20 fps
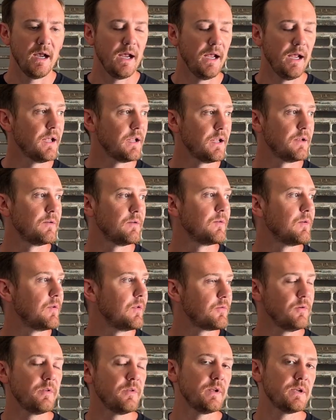And
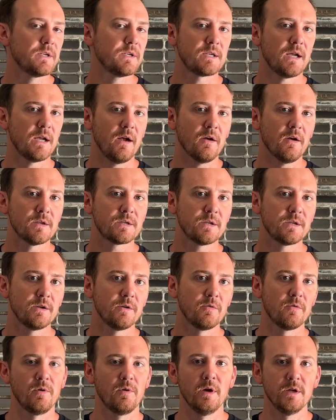through this, I
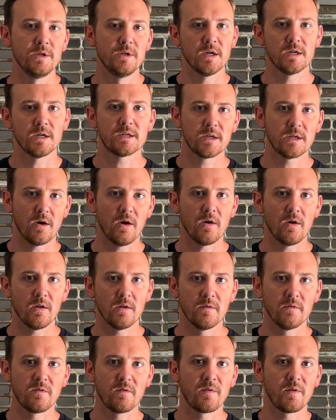also adjusted all
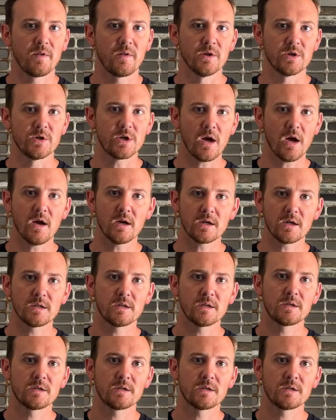of the shocks.